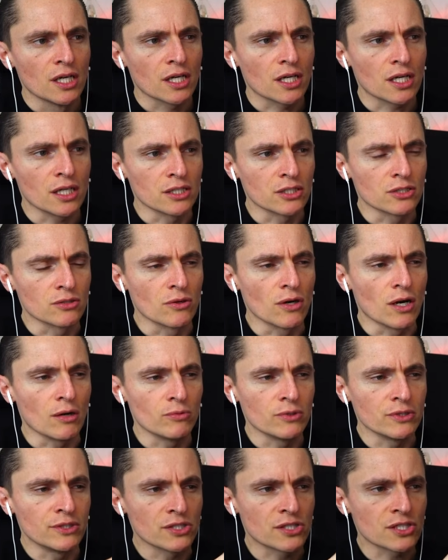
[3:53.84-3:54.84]
kind of grew up
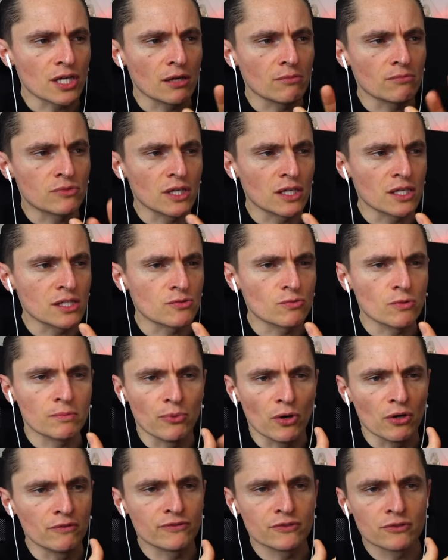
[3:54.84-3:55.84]
with the same things, we
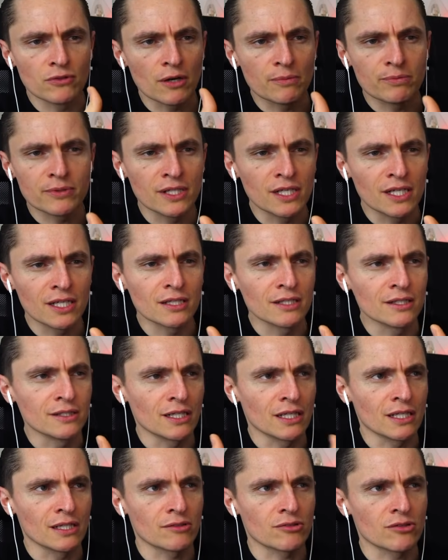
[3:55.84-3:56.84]
both grew up in England,
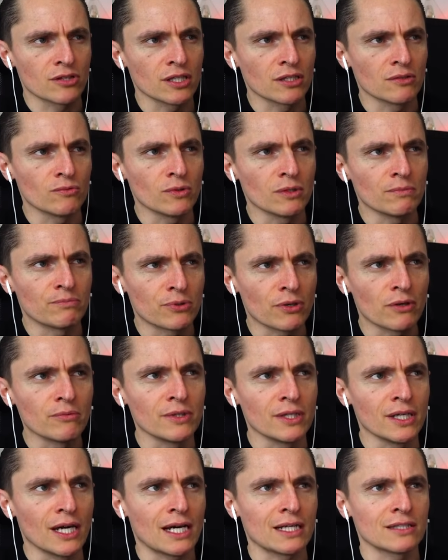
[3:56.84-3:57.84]
and I think we
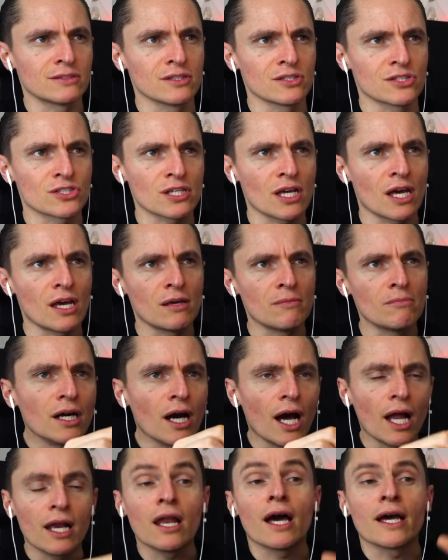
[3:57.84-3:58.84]
probably had the same
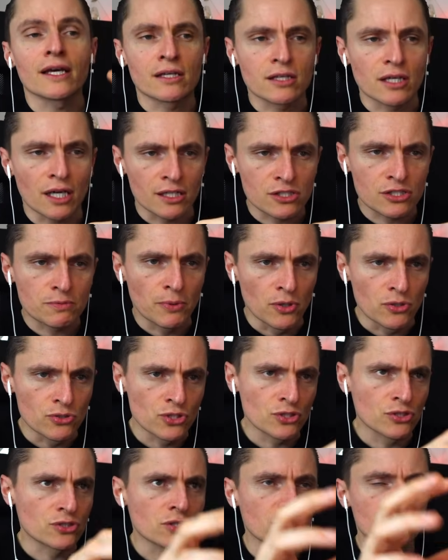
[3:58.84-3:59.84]
like
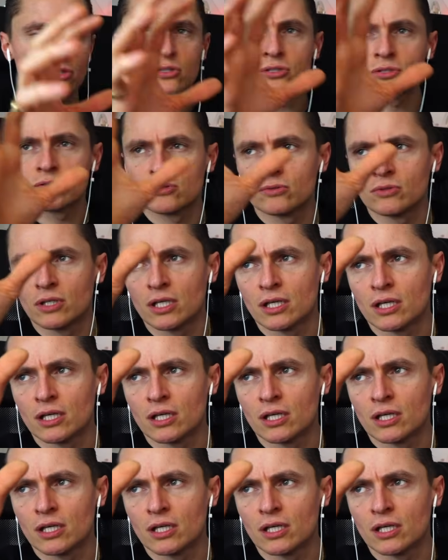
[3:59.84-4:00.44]
exposure to